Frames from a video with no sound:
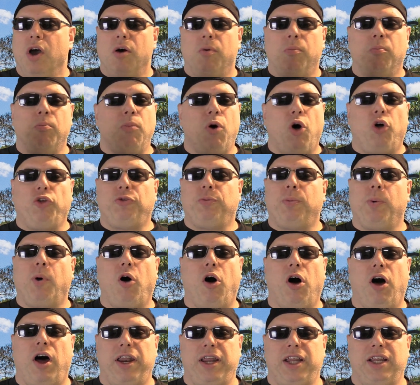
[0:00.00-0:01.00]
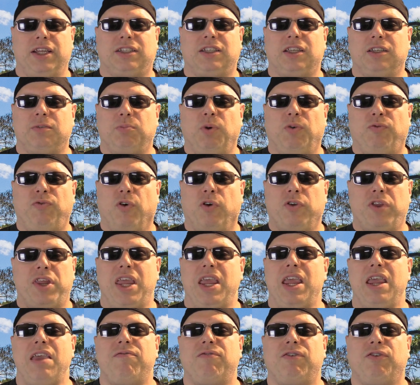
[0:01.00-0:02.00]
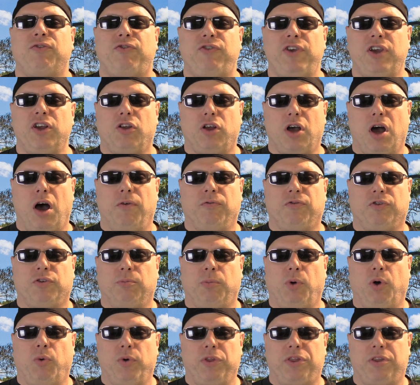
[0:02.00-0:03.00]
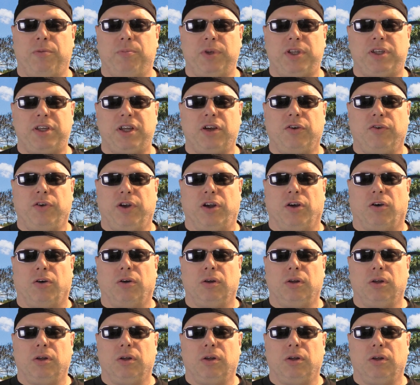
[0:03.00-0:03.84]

multiple audiences before they even feel comfortable with the material.